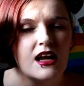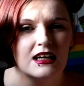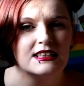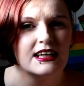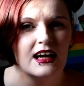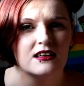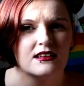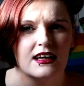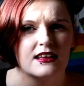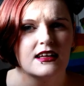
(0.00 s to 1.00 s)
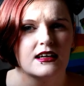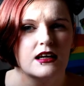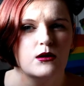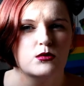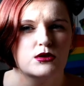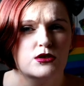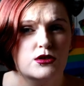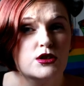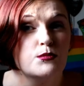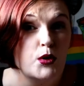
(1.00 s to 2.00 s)
I did kind of think that he was
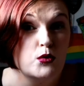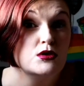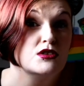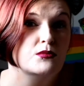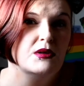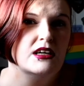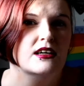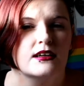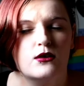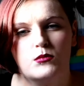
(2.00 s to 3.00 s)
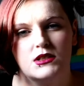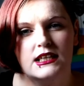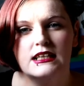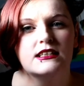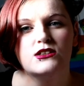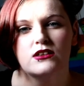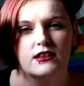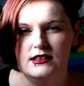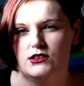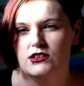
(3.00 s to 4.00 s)
supposed to be a normal teenager
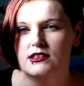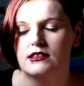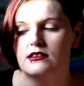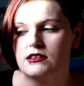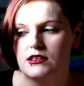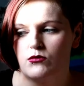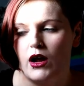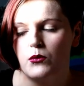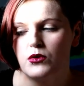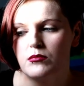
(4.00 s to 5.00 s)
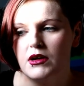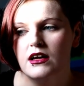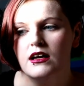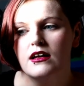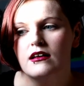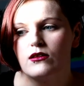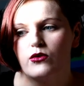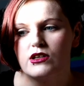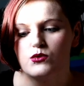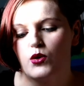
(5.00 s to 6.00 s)
and it just didn't sit right with me.
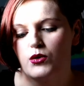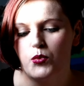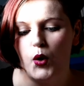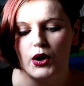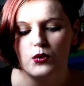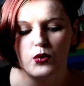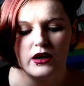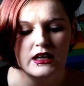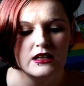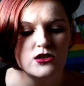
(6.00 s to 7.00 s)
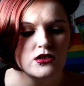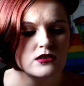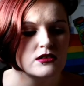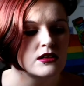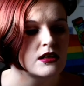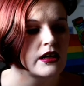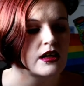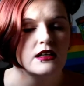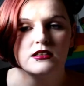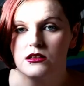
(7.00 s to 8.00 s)
There is one point where he just,
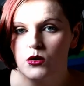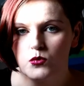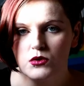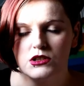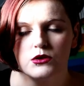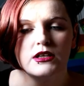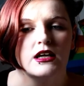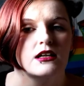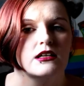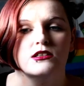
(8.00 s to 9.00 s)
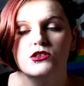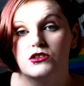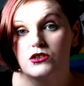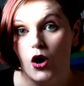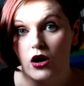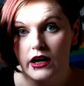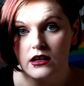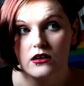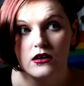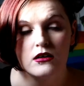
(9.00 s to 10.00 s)
he's alone with Jody and he's just
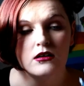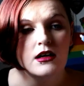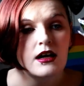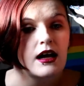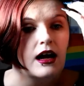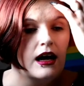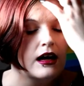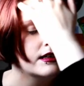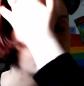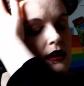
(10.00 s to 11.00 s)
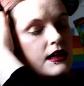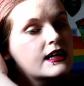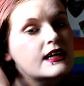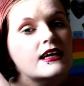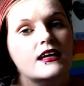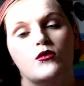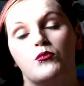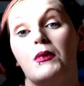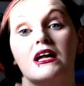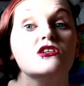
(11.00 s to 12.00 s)
talking to her and he
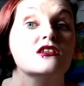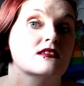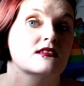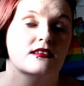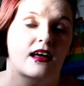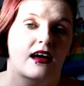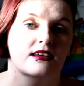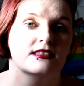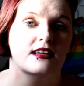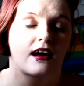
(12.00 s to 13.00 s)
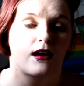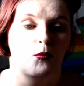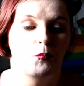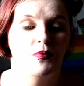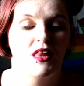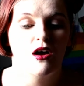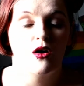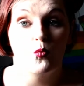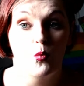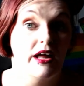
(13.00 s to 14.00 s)
mentions that um,
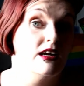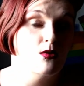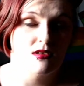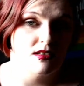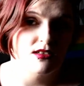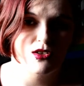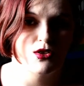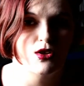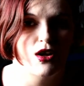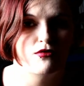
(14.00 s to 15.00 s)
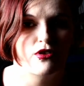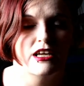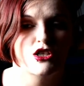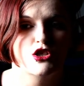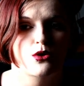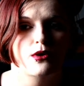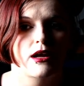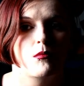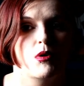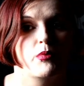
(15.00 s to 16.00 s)
when he was at school a friend showed
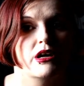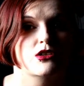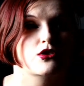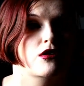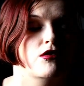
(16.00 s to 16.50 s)
him a picture